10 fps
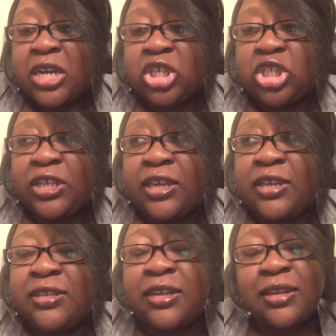
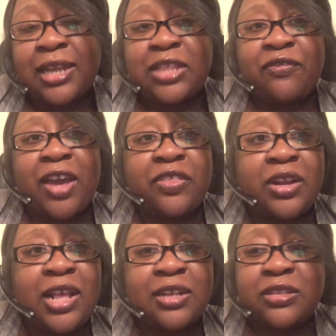She didn't like the fact that
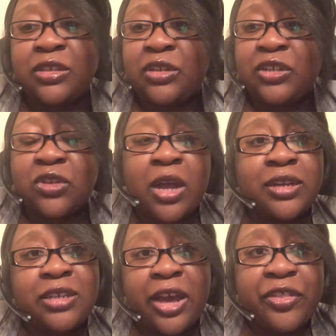he's talking
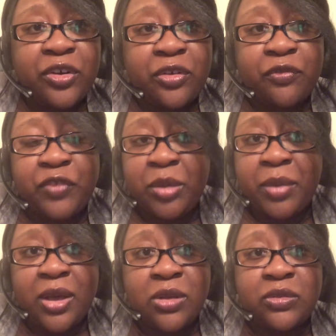to other
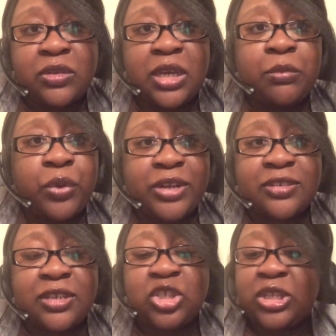females in
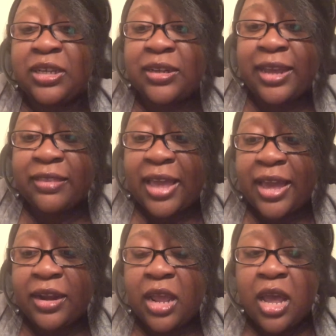prison. She didn't like
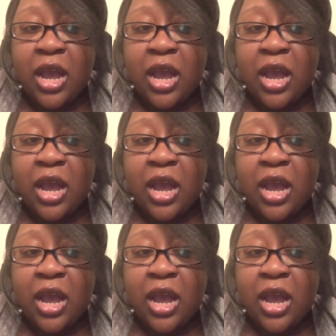that.